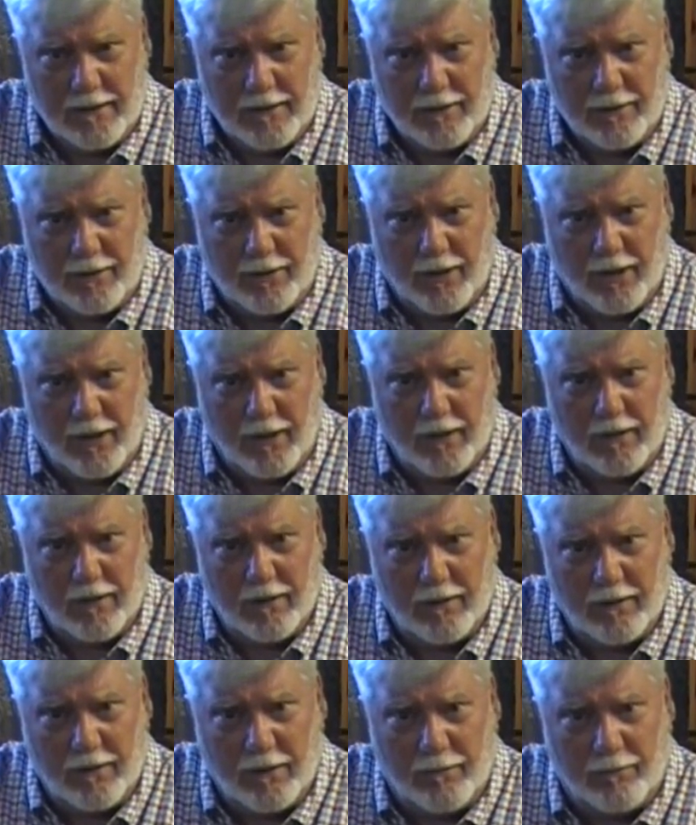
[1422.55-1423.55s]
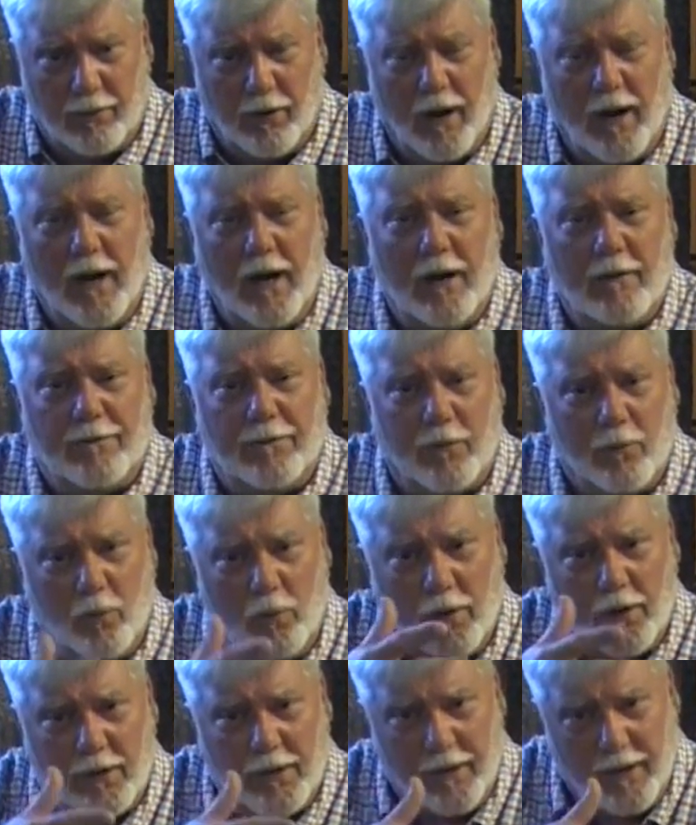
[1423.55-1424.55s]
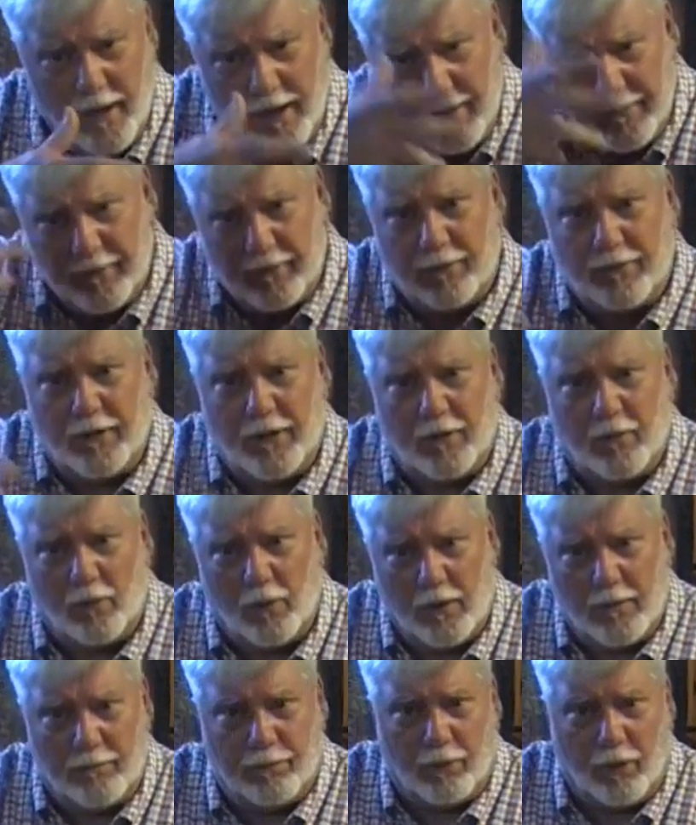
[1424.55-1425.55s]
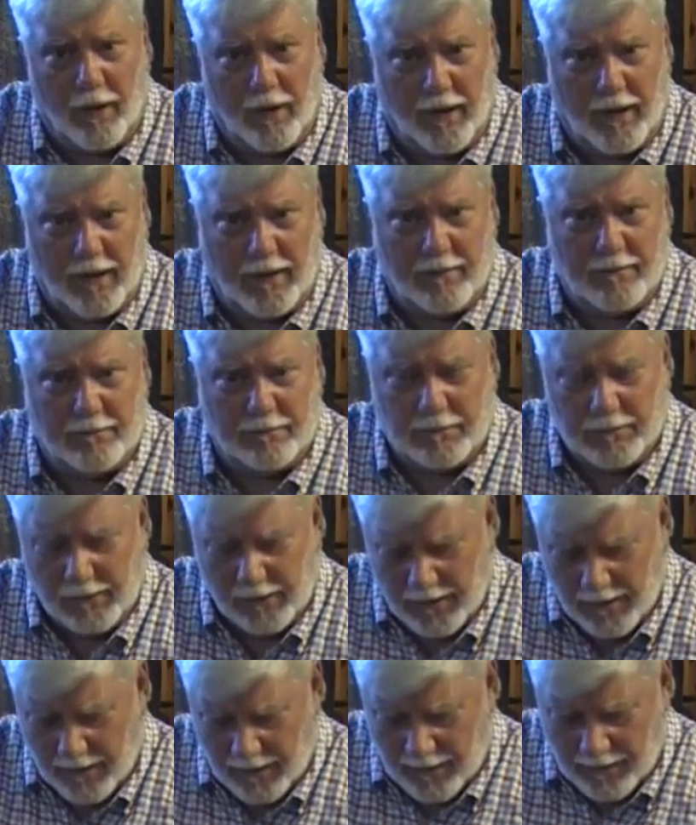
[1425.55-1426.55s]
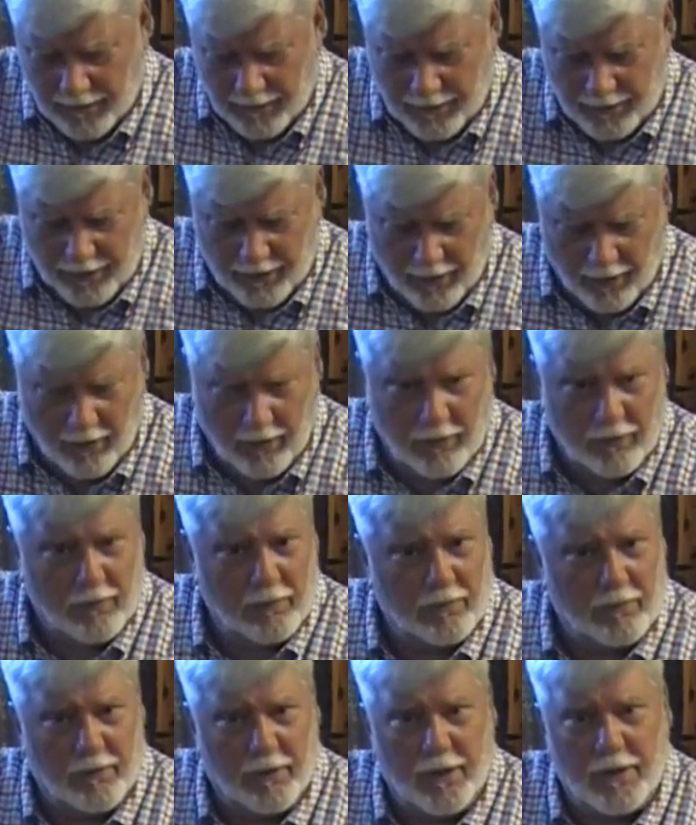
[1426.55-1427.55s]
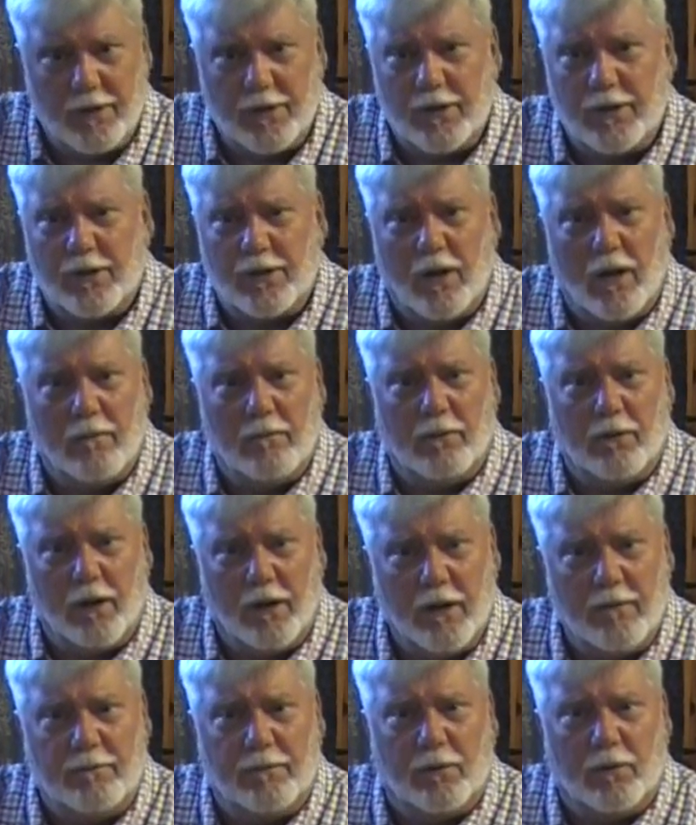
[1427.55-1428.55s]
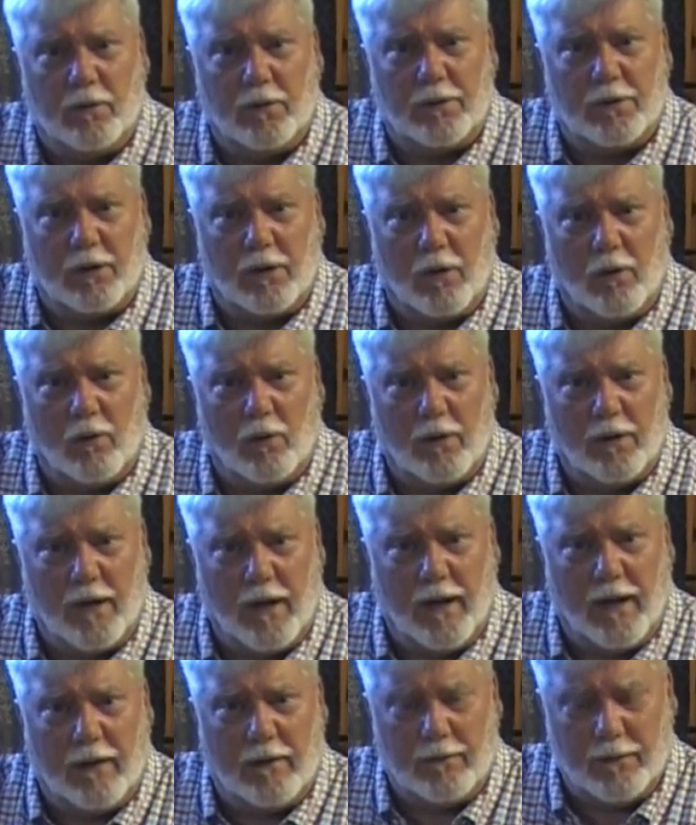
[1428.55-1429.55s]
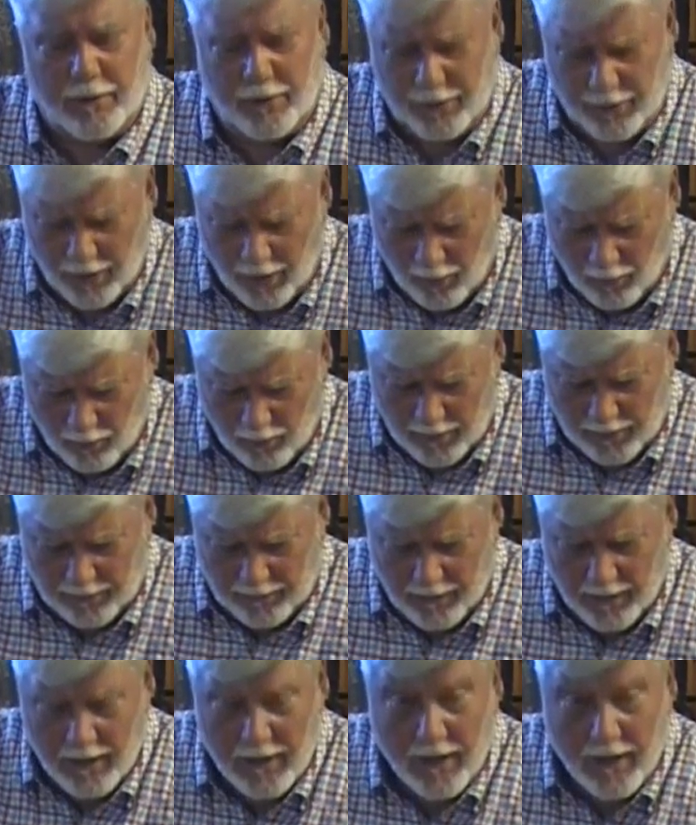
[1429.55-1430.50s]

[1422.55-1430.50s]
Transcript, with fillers: See, the prayer for one another that we pray. So this is unbelievable what the Lord now is showing.